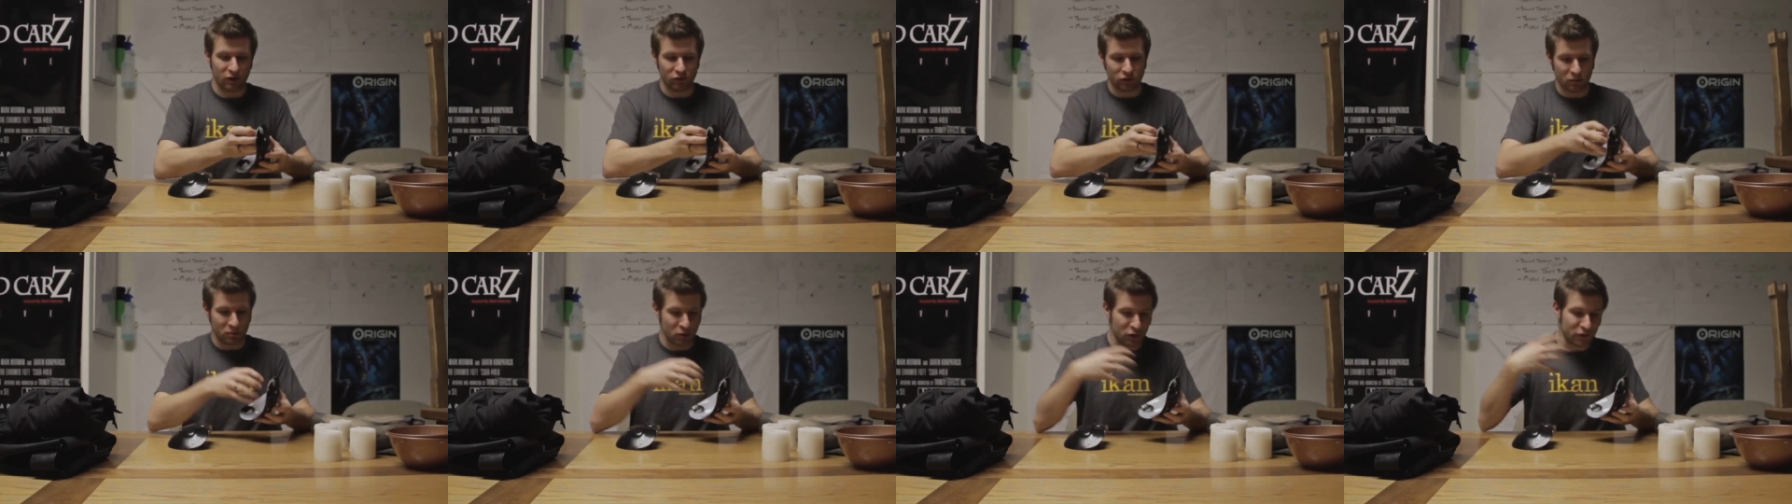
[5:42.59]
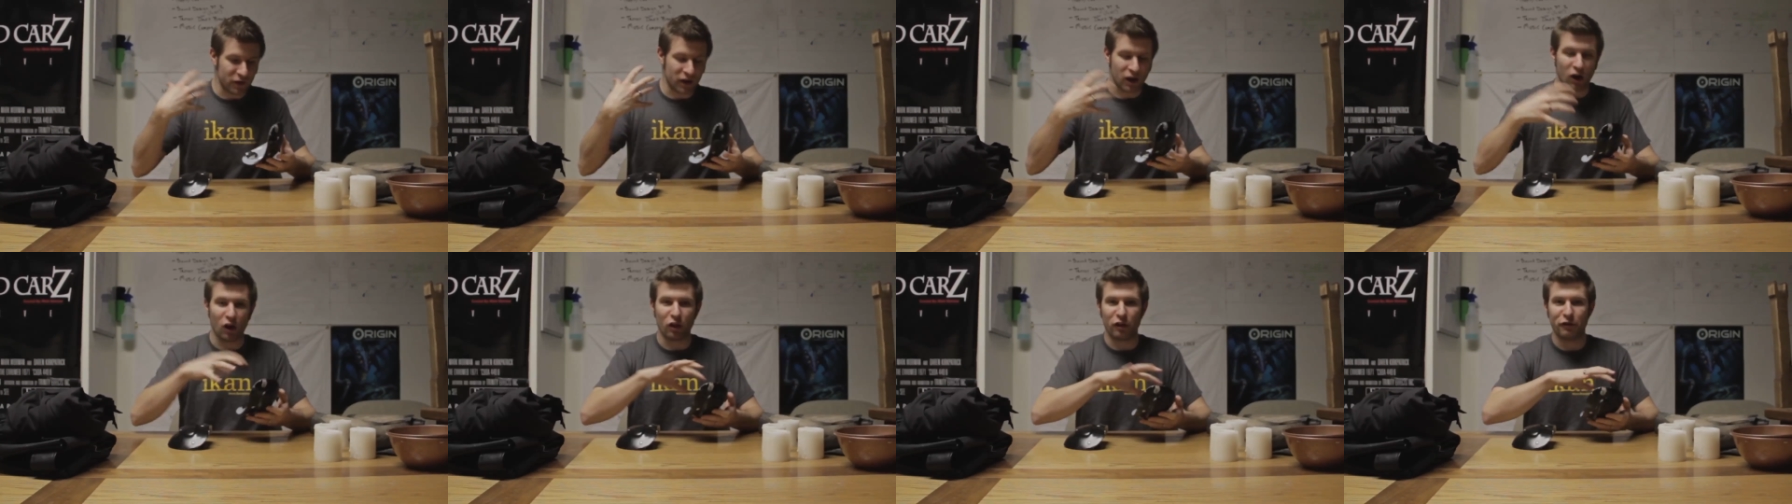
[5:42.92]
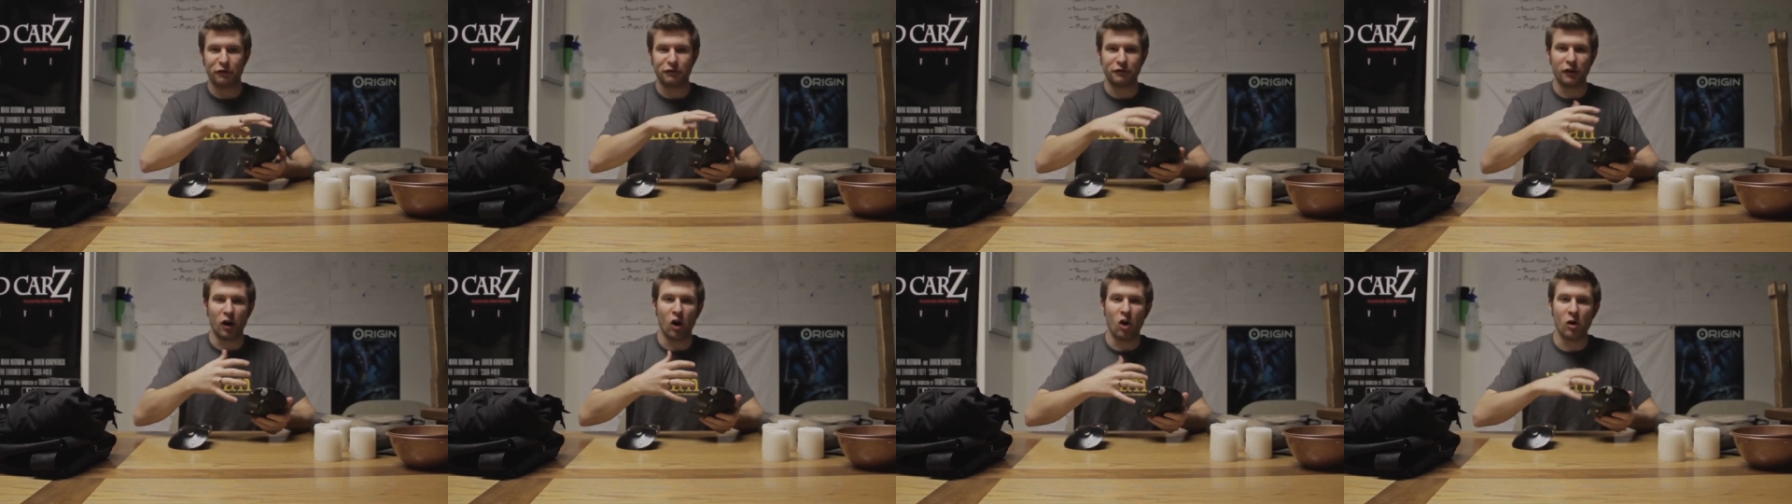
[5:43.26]
removing all the
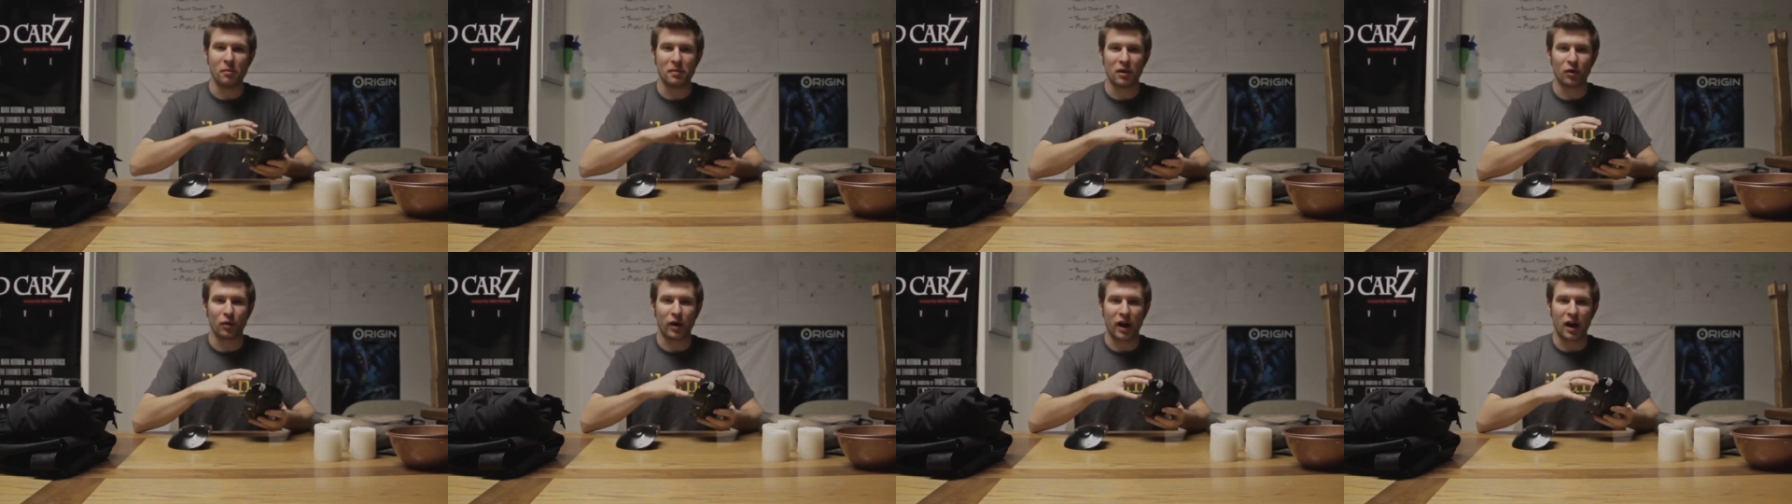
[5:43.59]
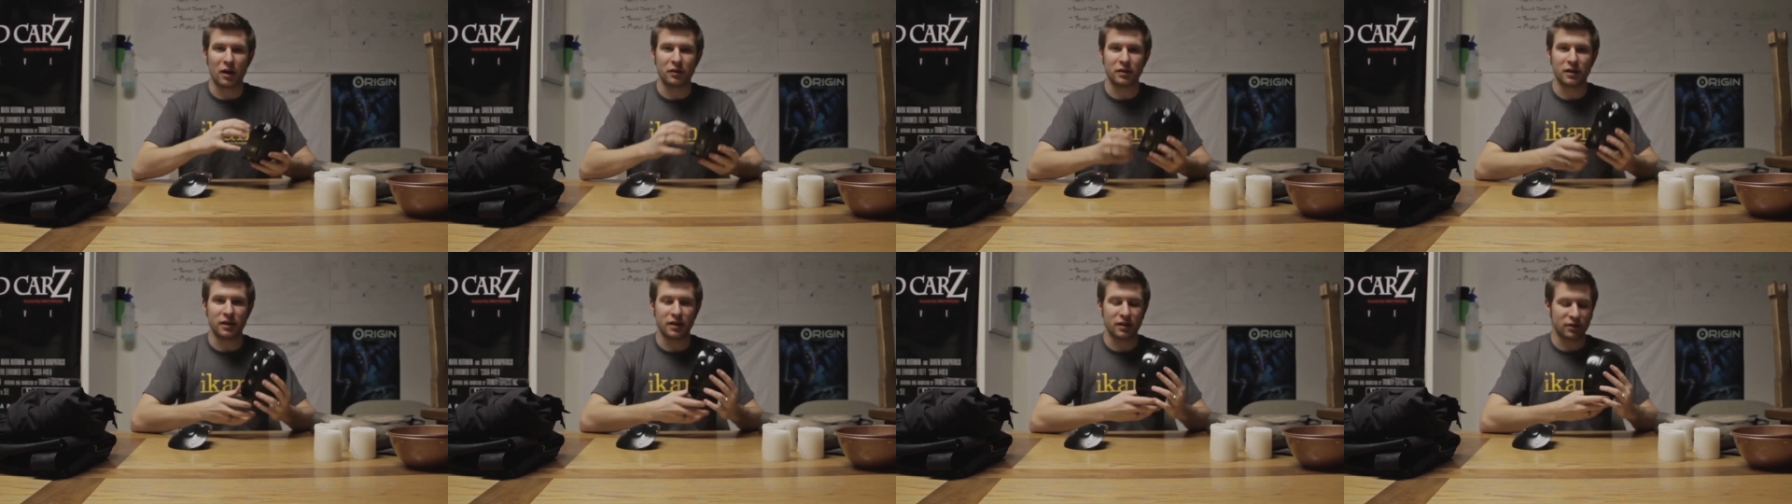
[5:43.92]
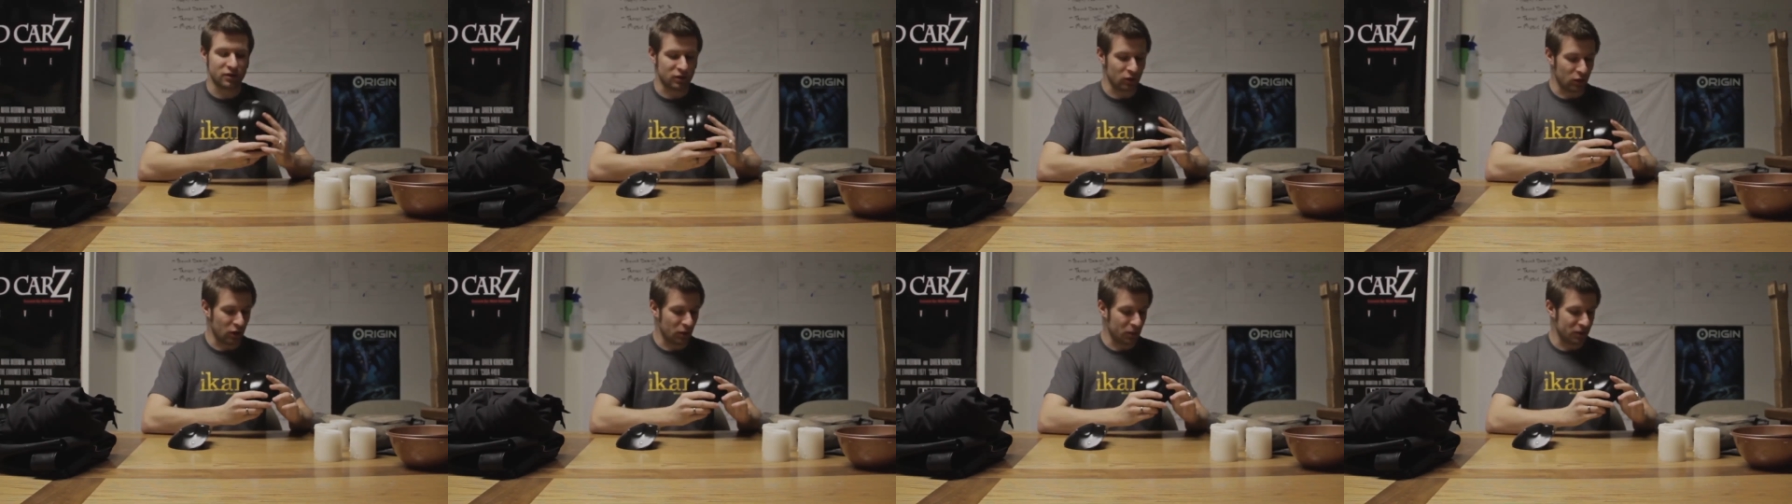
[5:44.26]
foam around it,
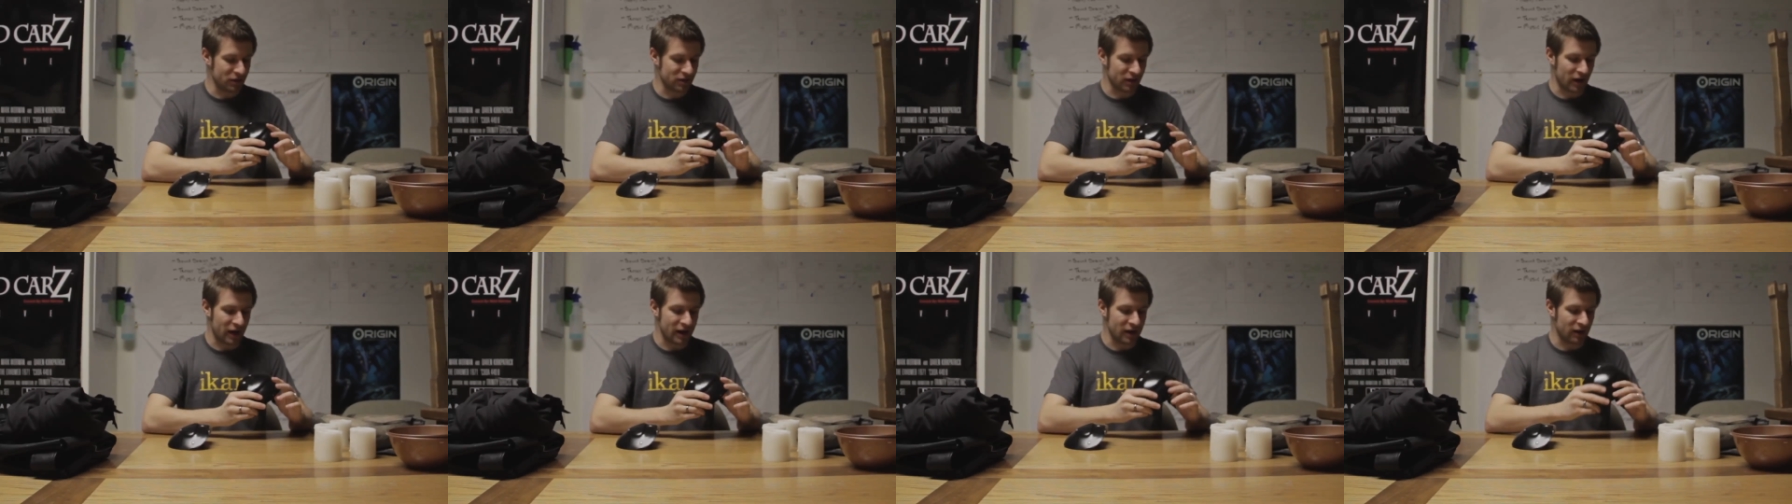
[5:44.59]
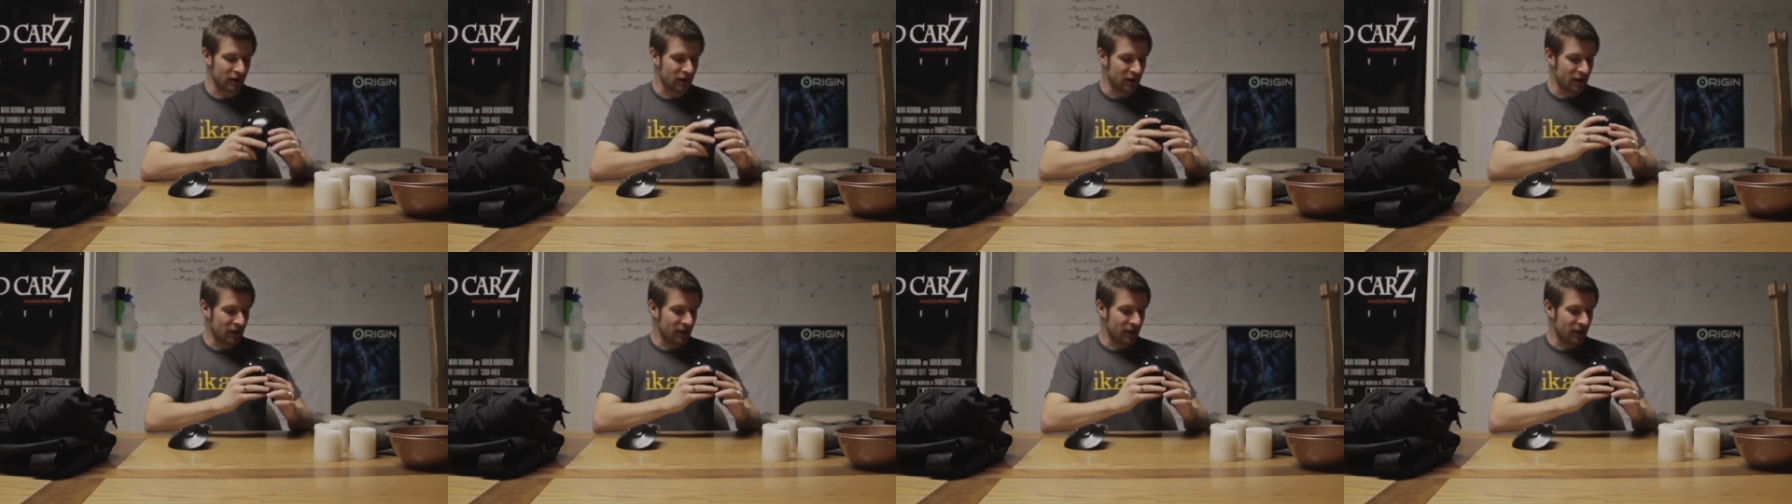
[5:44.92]
so it was like